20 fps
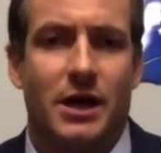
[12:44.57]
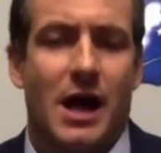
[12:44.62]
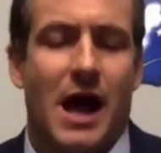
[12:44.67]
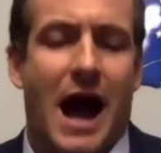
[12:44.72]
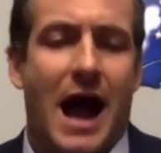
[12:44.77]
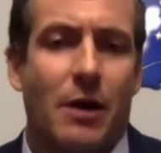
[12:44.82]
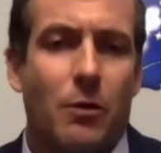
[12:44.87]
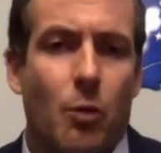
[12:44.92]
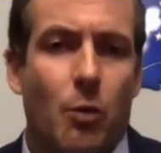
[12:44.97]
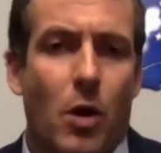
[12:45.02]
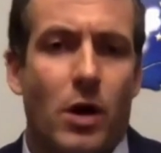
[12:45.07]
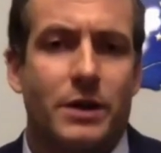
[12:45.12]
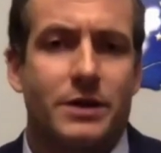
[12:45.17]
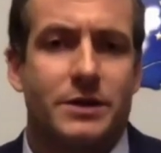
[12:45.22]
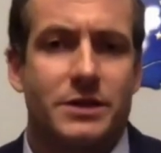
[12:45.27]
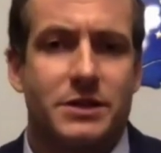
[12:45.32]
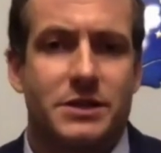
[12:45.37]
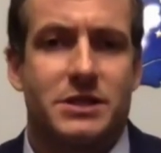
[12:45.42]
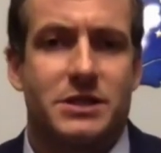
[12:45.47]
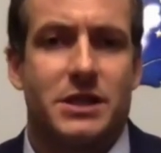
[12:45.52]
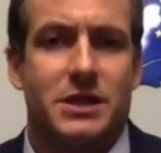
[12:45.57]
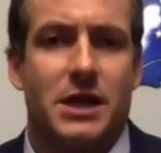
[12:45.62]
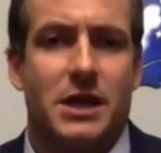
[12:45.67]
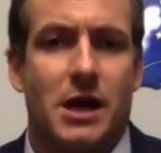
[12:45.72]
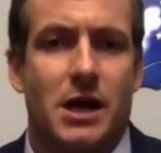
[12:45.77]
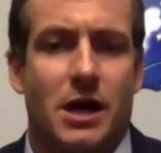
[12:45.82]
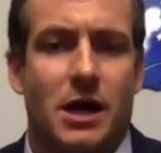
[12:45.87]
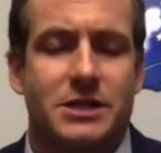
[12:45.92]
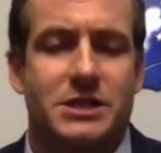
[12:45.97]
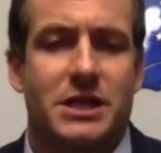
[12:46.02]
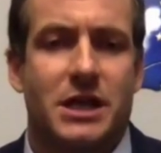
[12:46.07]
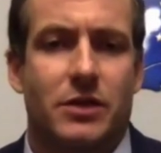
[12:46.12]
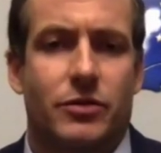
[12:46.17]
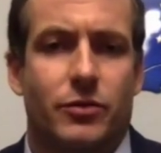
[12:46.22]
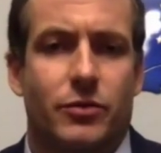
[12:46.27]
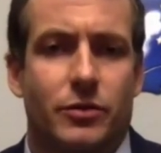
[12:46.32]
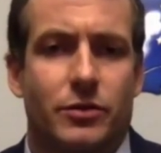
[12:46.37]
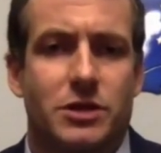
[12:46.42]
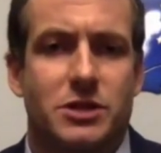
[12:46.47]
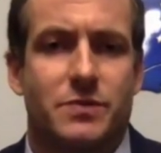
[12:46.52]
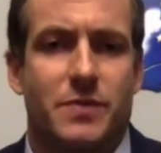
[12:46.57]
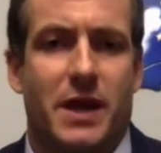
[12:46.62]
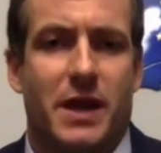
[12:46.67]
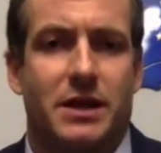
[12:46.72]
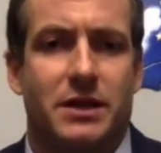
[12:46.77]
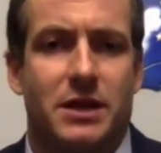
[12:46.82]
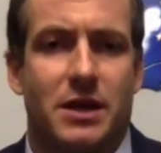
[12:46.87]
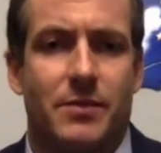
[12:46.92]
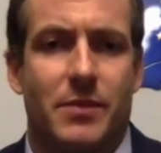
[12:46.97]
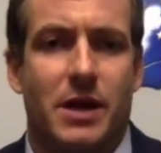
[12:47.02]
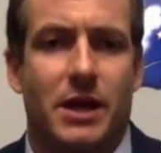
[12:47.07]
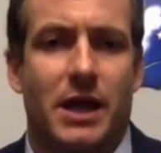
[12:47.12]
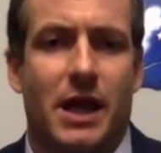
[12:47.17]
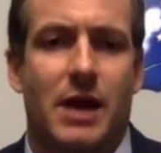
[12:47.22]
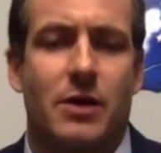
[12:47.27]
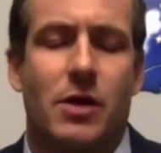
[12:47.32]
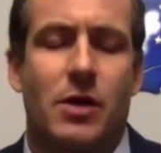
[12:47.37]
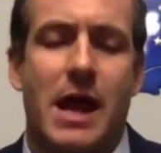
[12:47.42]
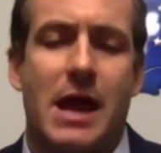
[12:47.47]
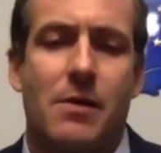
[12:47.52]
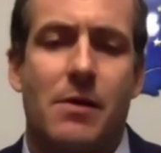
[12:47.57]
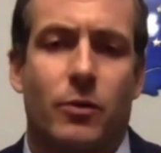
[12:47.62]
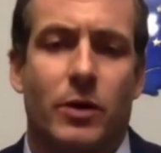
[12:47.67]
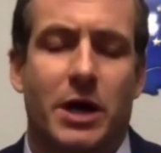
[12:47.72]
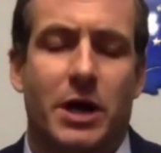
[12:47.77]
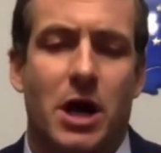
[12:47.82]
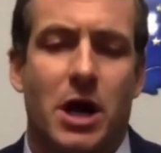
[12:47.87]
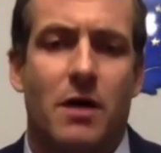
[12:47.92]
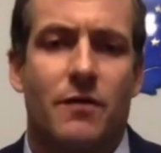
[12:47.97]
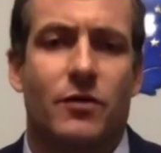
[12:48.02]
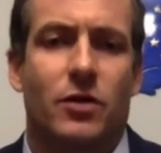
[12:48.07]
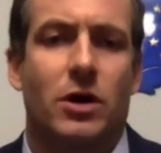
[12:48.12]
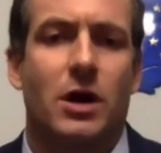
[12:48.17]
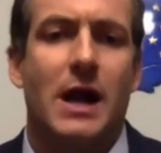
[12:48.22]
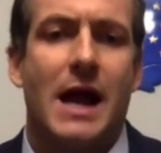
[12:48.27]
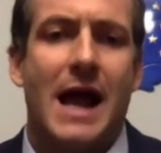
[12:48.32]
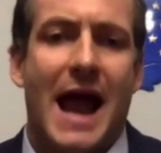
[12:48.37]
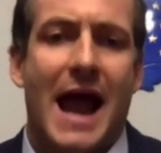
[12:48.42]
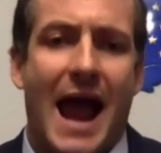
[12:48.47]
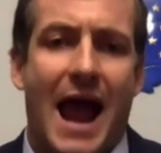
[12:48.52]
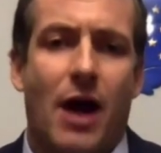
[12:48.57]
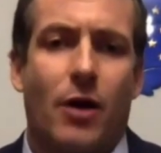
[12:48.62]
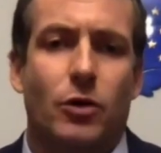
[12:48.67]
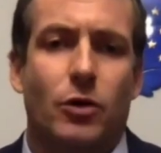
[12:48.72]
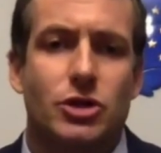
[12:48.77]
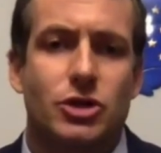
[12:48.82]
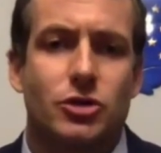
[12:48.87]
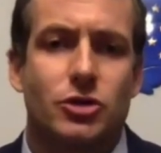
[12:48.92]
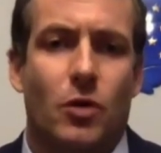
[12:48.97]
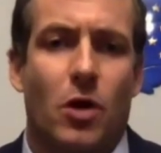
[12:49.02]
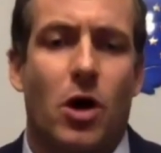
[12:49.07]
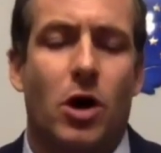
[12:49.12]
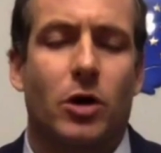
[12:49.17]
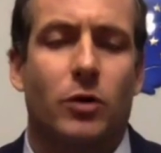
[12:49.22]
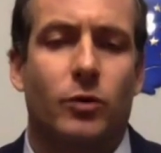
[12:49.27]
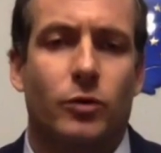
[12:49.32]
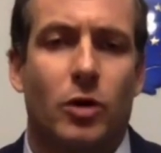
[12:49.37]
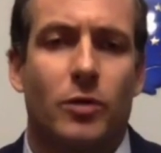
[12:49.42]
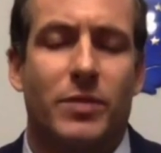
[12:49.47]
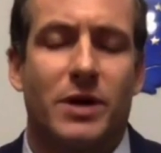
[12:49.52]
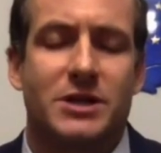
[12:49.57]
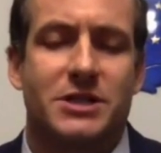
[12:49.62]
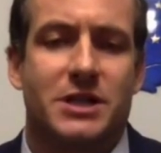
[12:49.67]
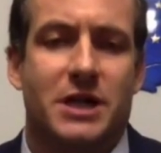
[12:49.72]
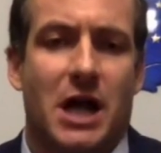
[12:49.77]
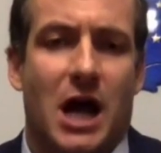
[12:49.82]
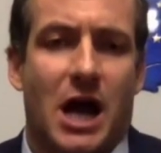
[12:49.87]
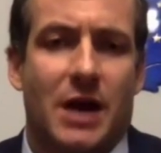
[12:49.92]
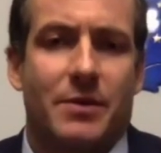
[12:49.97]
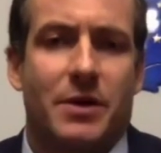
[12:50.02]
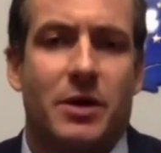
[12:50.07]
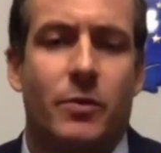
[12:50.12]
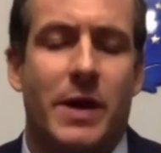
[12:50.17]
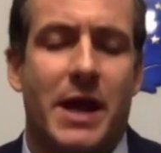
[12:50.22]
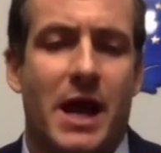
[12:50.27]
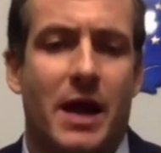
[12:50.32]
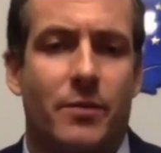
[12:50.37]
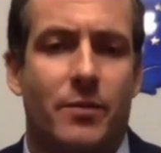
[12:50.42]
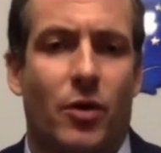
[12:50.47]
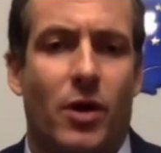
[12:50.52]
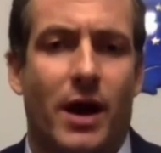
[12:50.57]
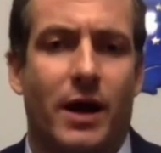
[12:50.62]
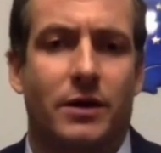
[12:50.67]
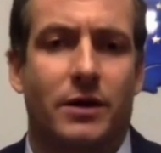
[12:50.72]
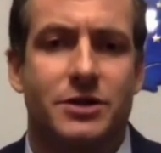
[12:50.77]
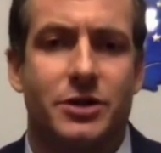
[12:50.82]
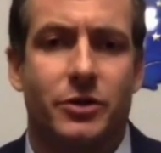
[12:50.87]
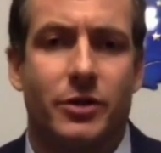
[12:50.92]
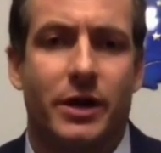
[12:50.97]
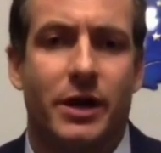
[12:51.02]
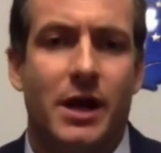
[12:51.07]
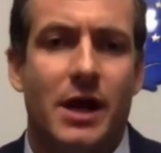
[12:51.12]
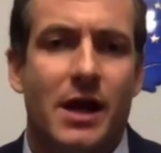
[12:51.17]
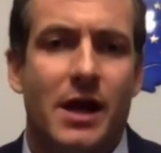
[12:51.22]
I want to see us get through this pandemic and recover our strong, robust economy we had prior to it.